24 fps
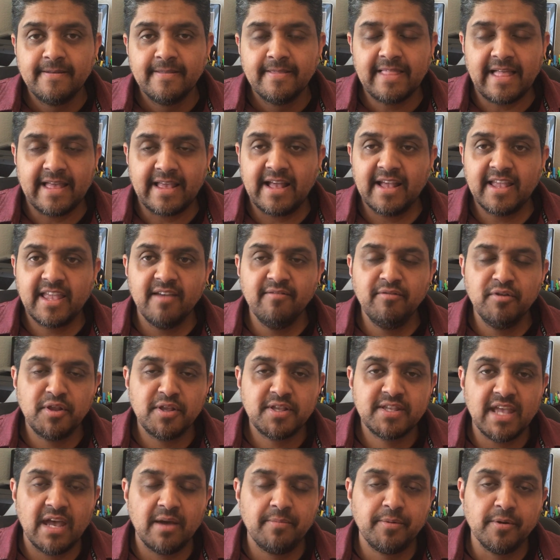I'll give you an
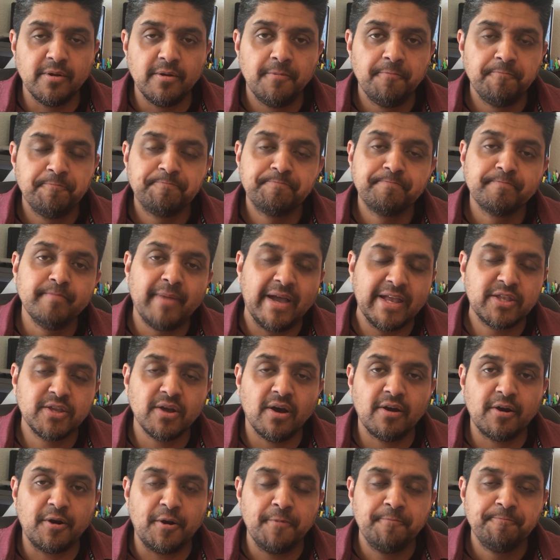example. My
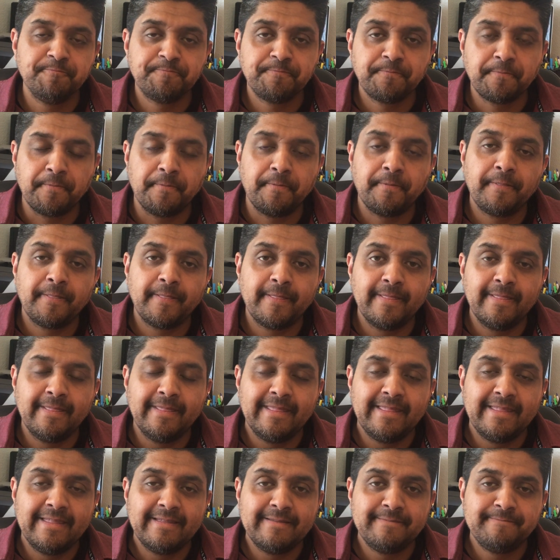daughter,
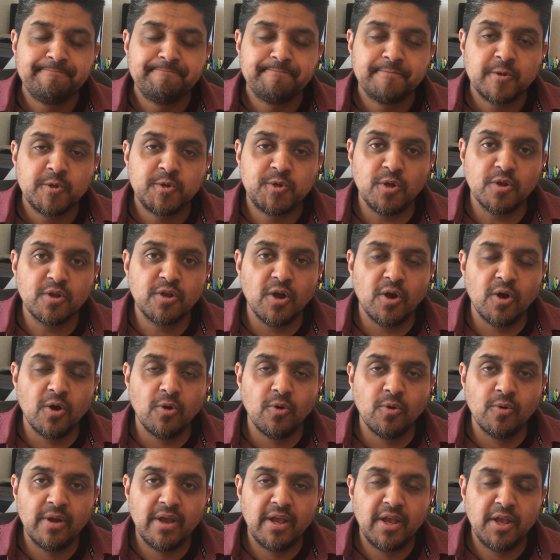
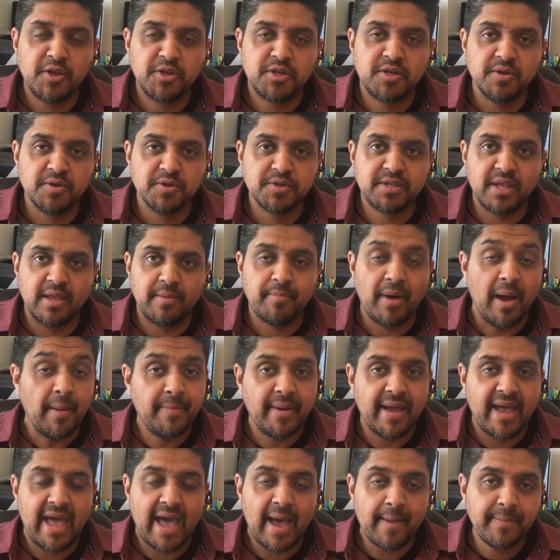she'll say,
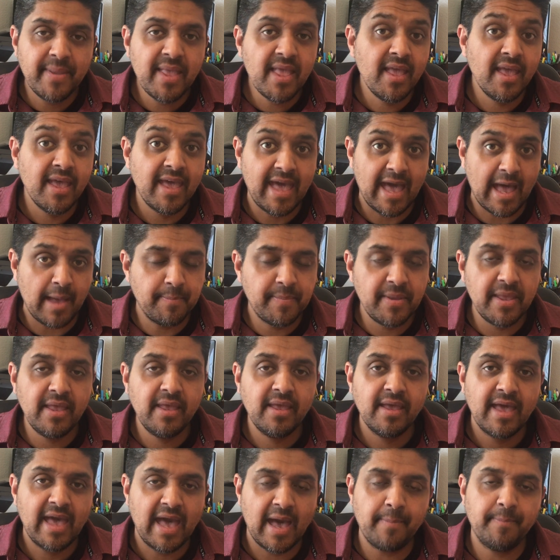Papa, happy,
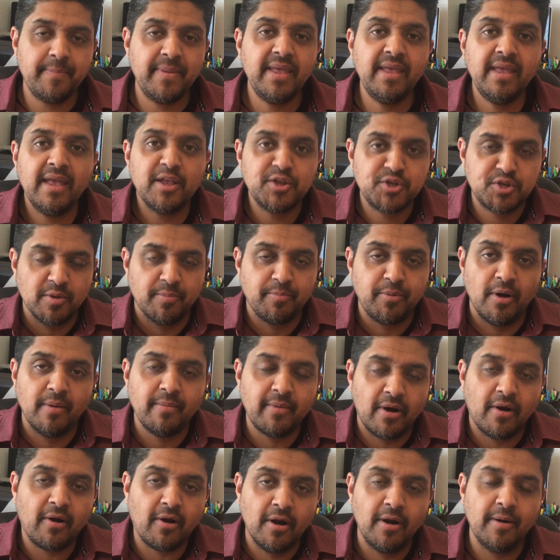happy, happy, and she'll pull
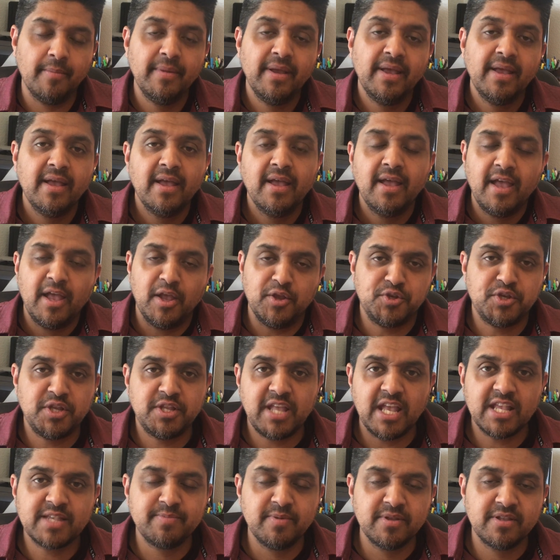my arm, and she
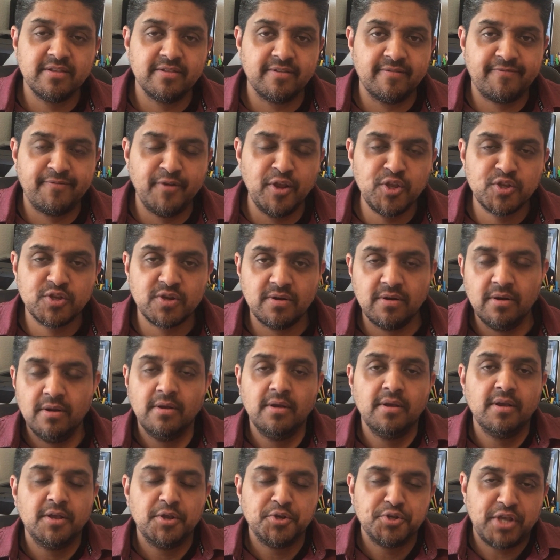takes me to the freezer.
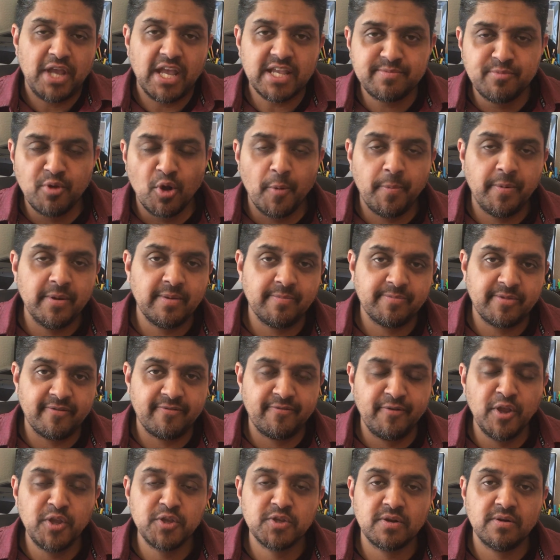She has me open up the
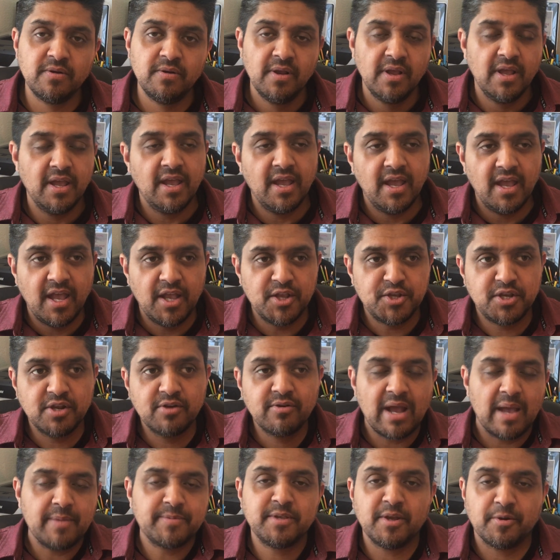freezer, and she
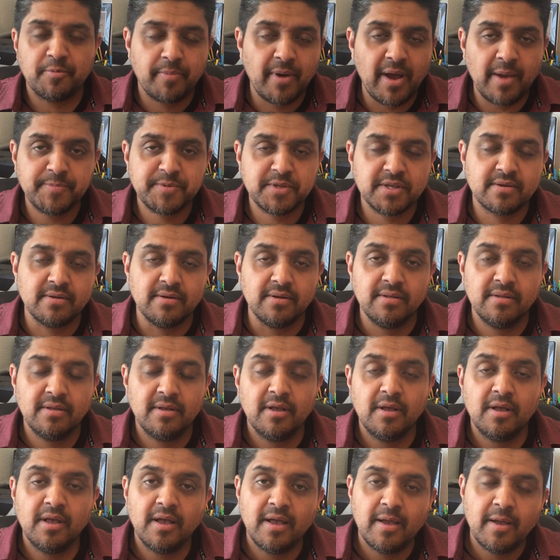grabs her popsicle.
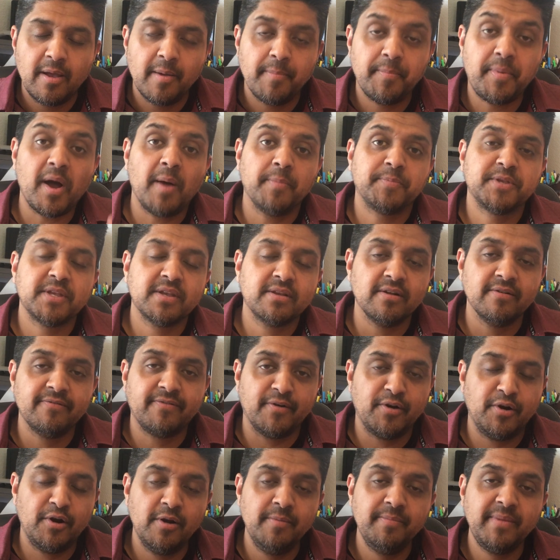Popsicle
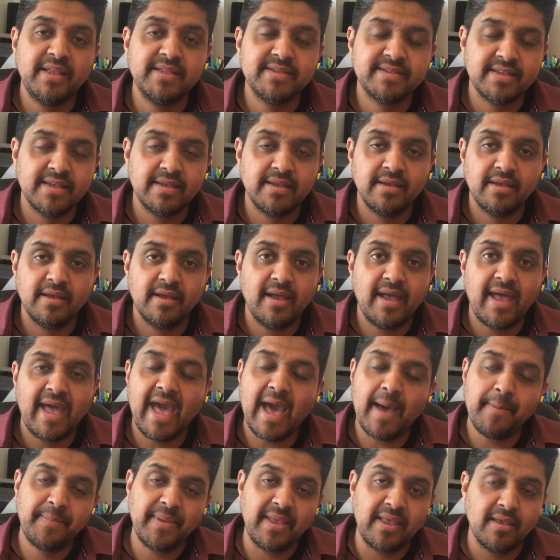for her means
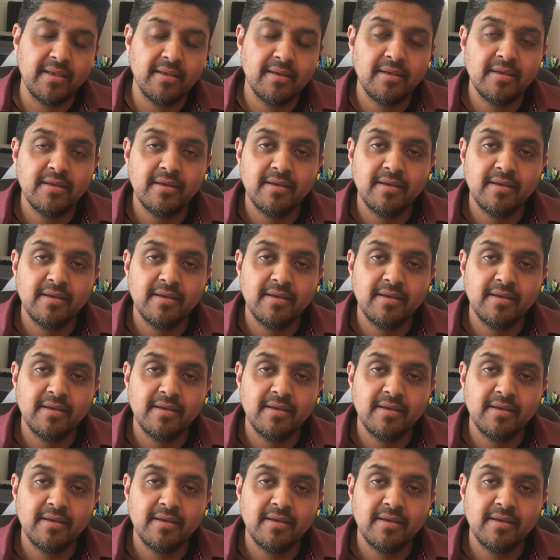happy.